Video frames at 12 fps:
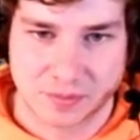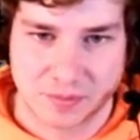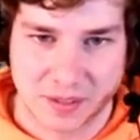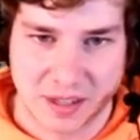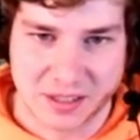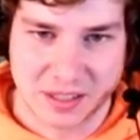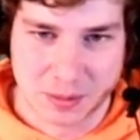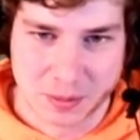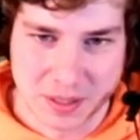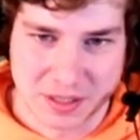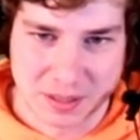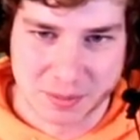Okay, seems
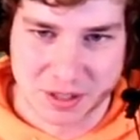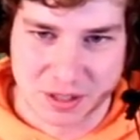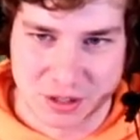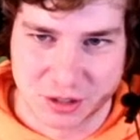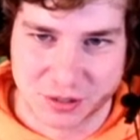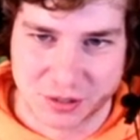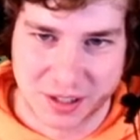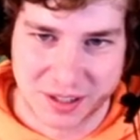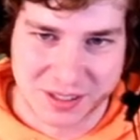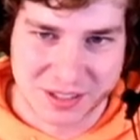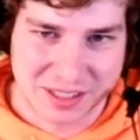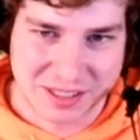pretty similar so far,
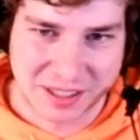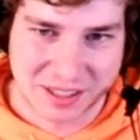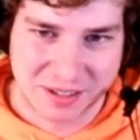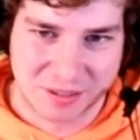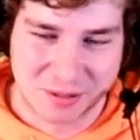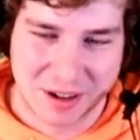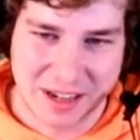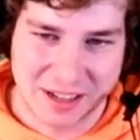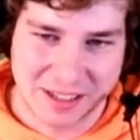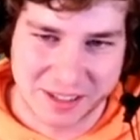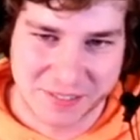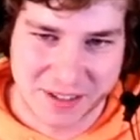unless he has like a rank
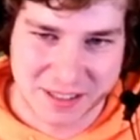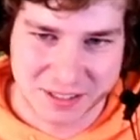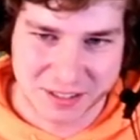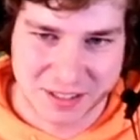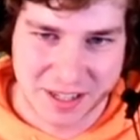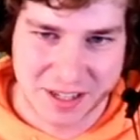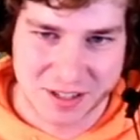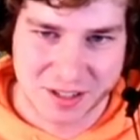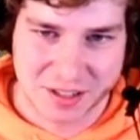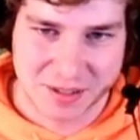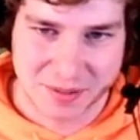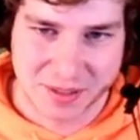like final stage or
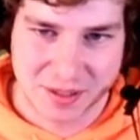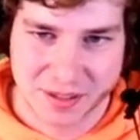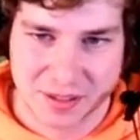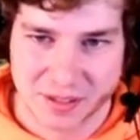something.